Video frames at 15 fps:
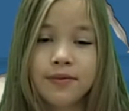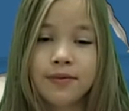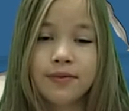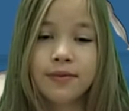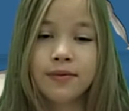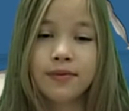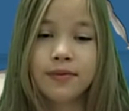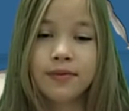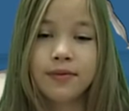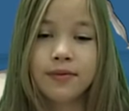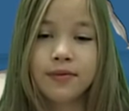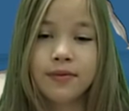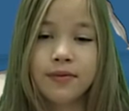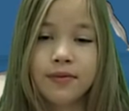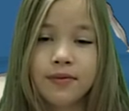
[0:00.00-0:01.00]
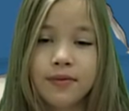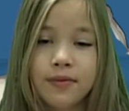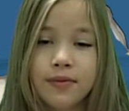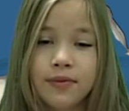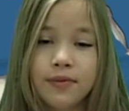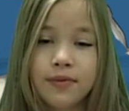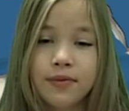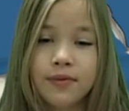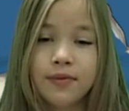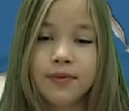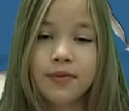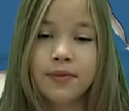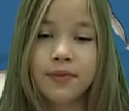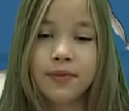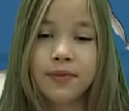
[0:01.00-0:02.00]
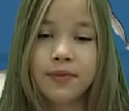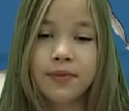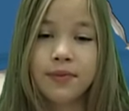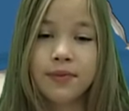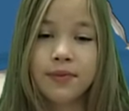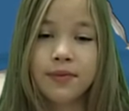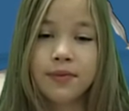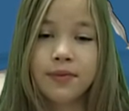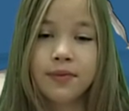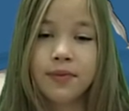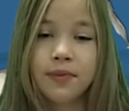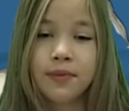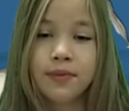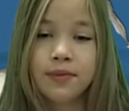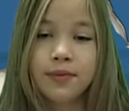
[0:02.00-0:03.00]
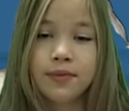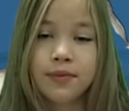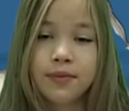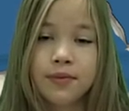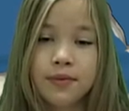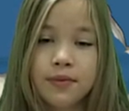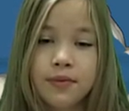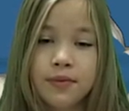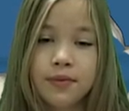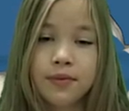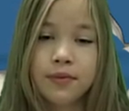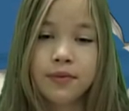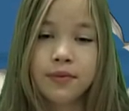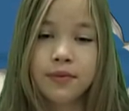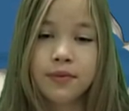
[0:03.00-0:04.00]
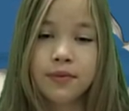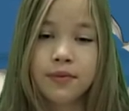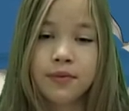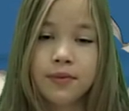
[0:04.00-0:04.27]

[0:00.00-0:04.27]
No words are spoken by the person on screen.